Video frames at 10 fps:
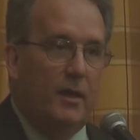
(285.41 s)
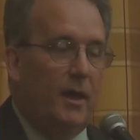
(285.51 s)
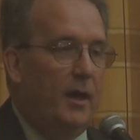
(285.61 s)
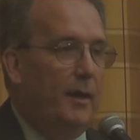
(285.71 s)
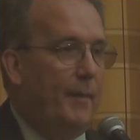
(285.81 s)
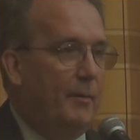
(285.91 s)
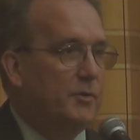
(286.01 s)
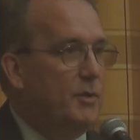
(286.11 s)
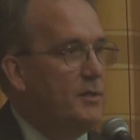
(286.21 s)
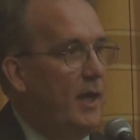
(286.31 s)
I
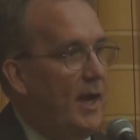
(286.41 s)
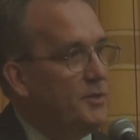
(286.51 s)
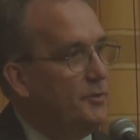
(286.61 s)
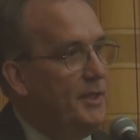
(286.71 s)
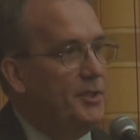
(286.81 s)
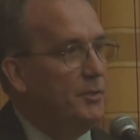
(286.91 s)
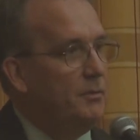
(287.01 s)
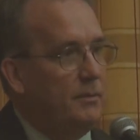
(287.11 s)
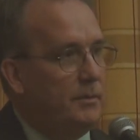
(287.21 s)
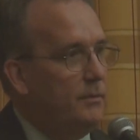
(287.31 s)
was originally a high school
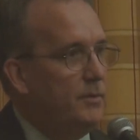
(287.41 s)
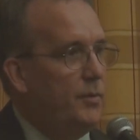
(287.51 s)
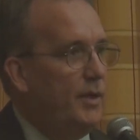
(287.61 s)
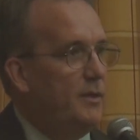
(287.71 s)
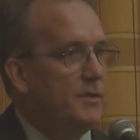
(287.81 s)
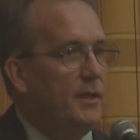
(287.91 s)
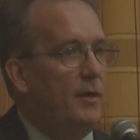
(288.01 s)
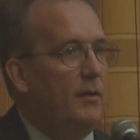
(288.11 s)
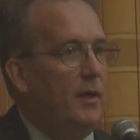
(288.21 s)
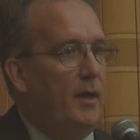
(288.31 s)
teacher 20 years
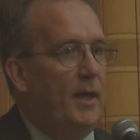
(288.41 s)
ago,